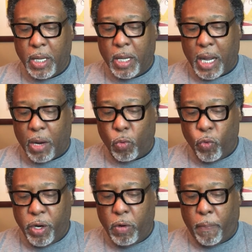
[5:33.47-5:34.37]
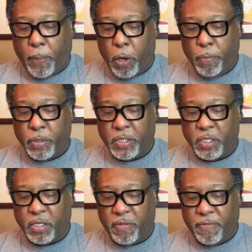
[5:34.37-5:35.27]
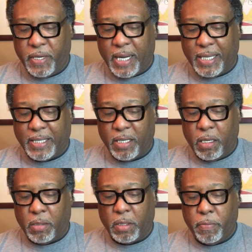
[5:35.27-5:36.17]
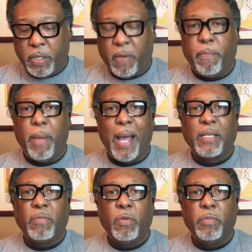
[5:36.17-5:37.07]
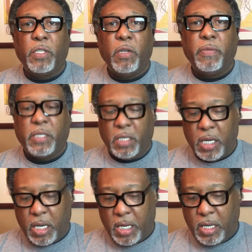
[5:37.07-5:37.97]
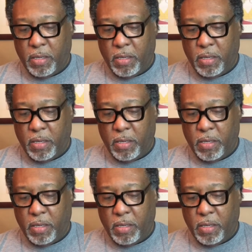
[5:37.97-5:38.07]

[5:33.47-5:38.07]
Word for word: Our real purpose is to fit ourselves to be of maximum service to God